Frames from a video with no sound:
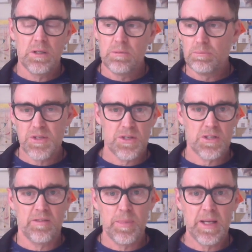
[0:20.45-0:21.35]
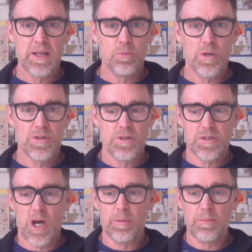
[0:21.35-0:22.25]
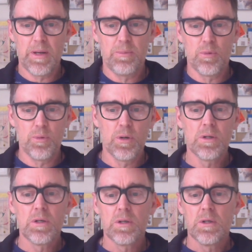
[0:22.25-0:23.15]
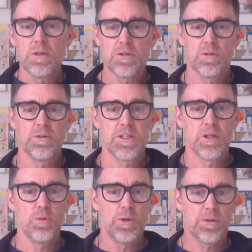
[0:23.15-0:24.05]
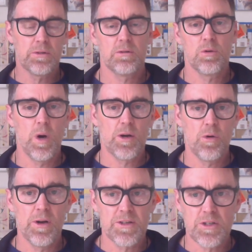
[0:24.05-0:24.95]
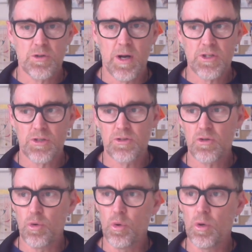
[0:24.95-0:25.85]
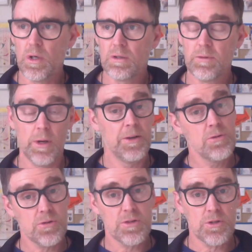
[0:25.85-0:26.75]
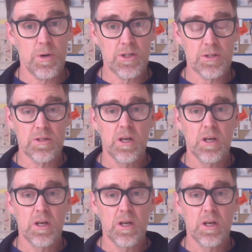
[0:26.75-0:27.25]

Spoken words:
business I've been in, which is helping people to deal with quite chronic situations or very unusual situations,